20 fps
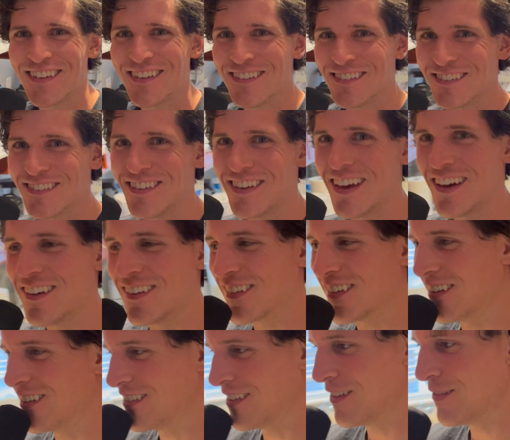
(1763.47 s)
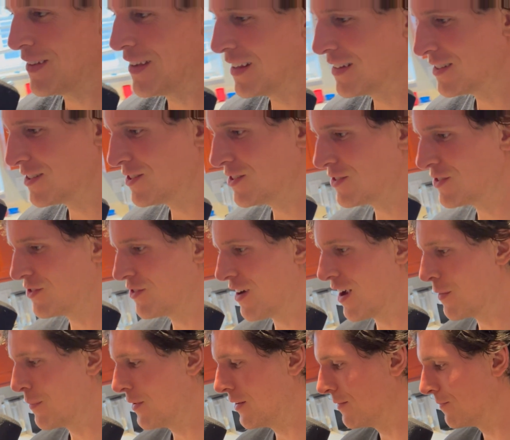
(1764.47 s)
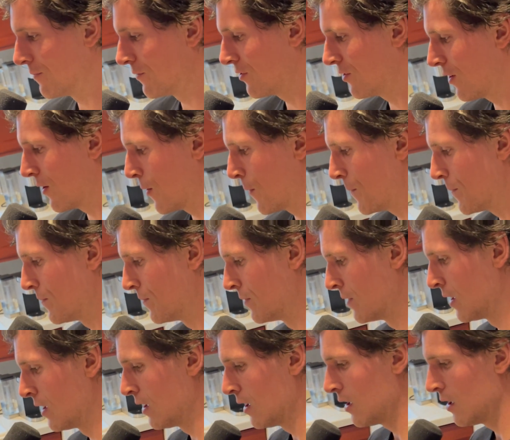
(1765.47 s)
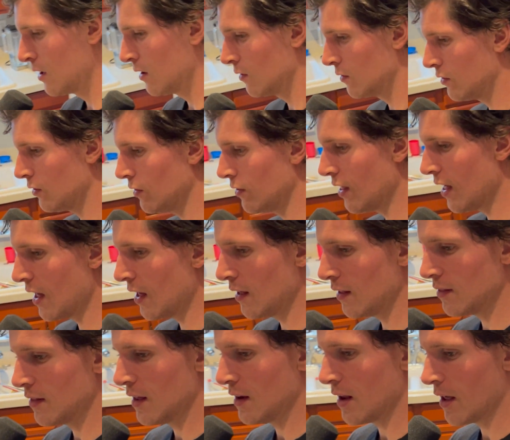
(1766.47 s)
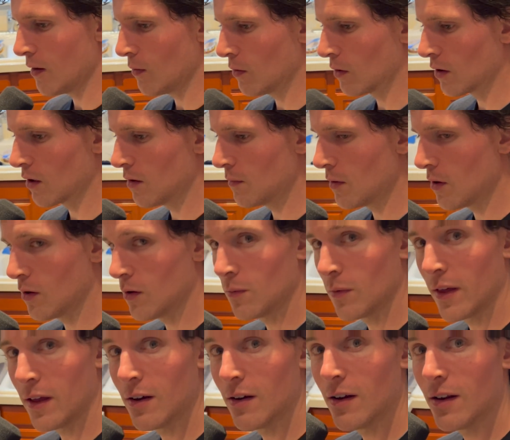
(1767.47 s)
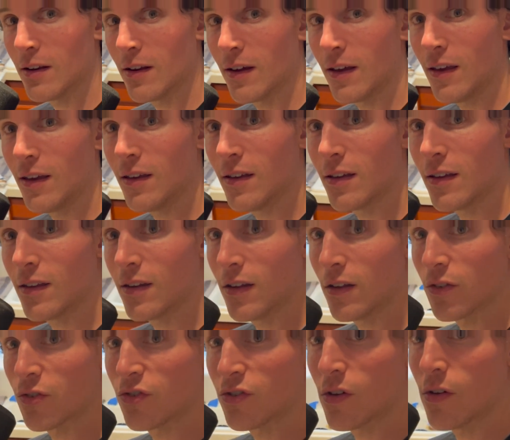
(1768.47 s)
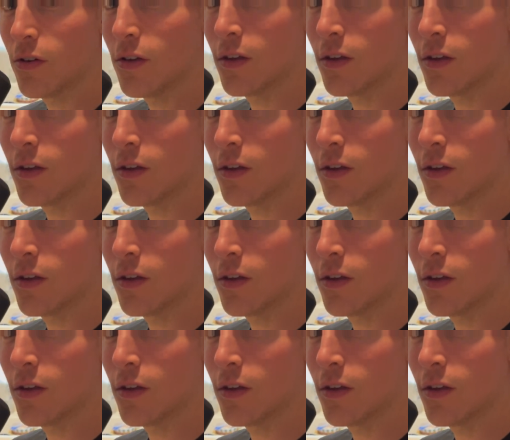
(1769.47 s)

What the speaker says: I mean, it's just drop-in, so I'll do that, and then I will come home later at night, and I'll show you